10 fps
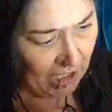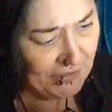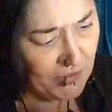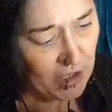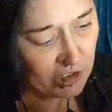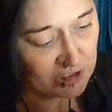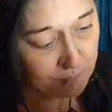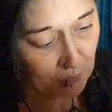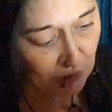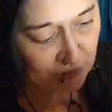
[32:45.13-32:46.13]
Another hot
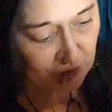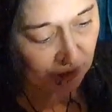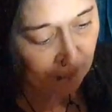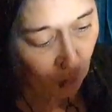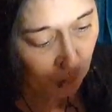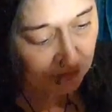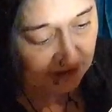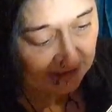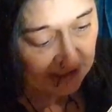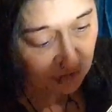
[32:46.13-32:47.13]
spot of
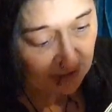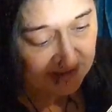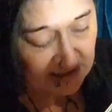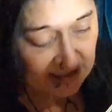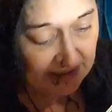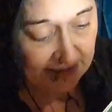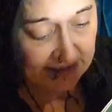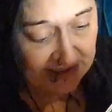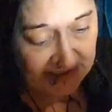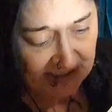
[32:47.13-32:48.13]
haunting interest
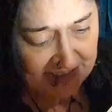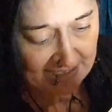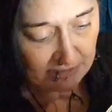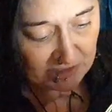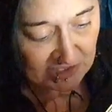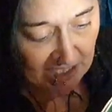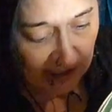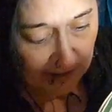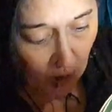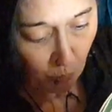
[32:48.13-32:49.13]
is indeed
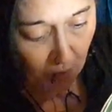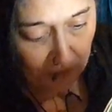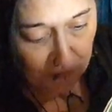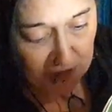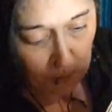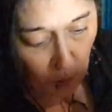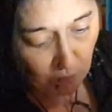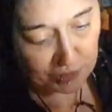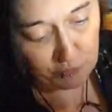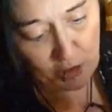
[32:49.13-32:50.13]
outside one of the
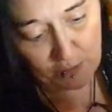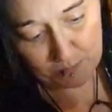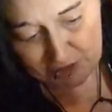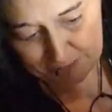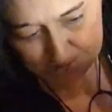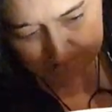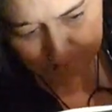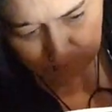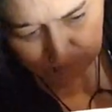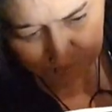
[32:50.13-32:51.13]
smallest rooms.
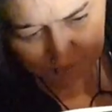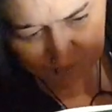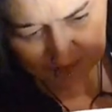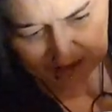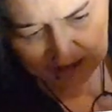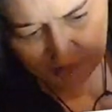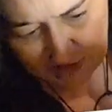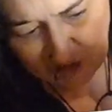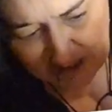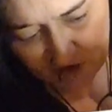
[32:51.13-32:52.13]

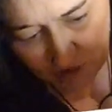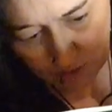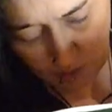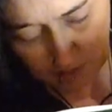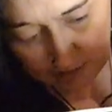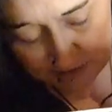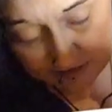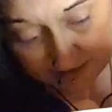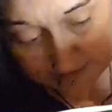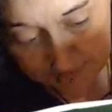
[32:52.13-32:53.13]
The gents'
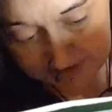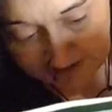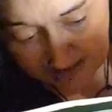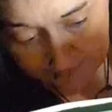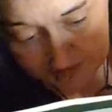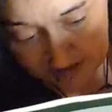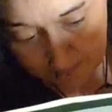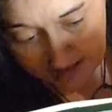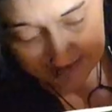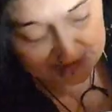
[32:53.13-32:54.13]
toilet, the staff is
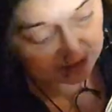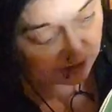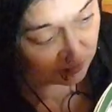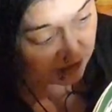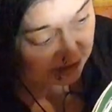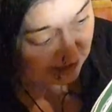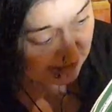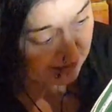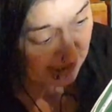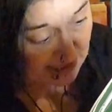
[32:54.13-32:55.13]
amazed to
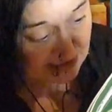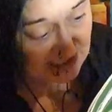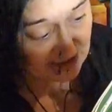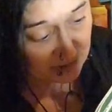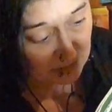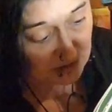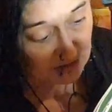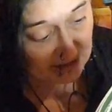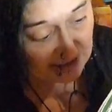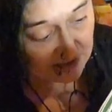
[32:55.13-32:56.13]
see gentlemen
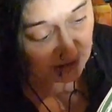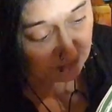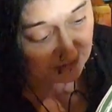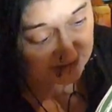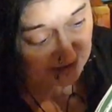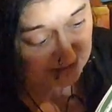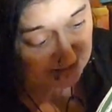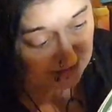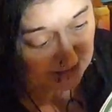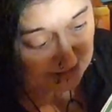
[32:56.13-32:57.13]
who need to
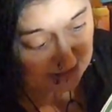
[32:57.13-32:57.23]
visit.